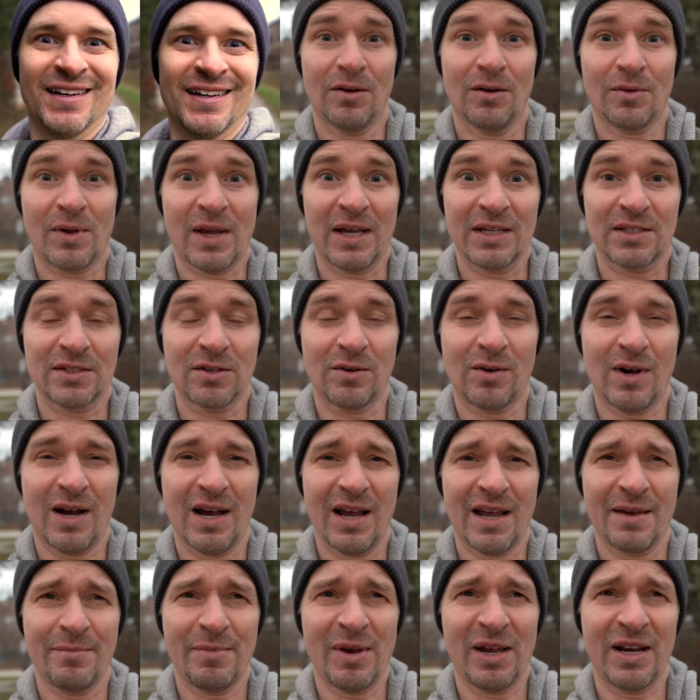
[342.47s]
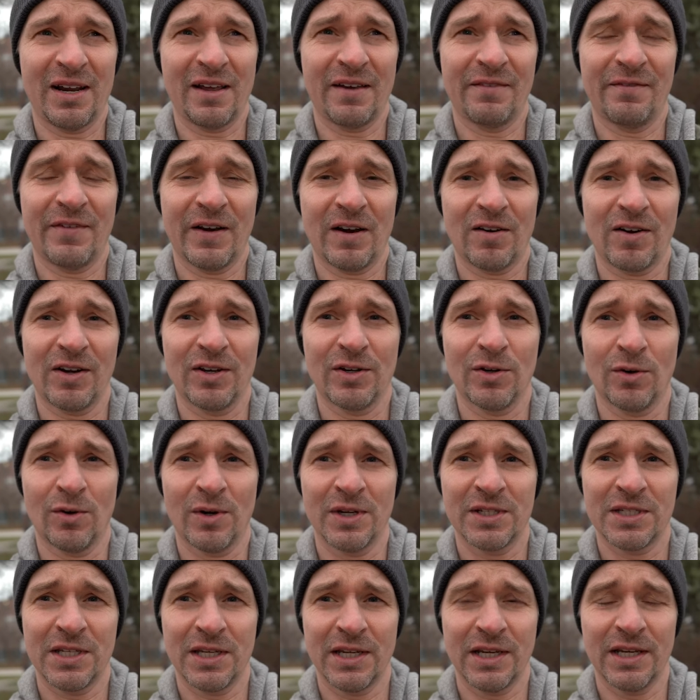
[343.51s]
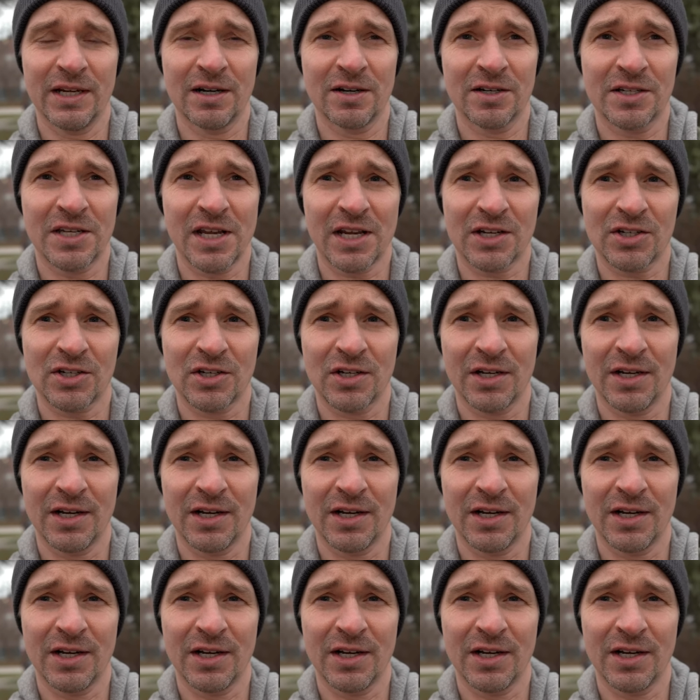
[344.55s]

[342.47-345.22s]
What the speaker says: Okay, so I am at a very noisy intersection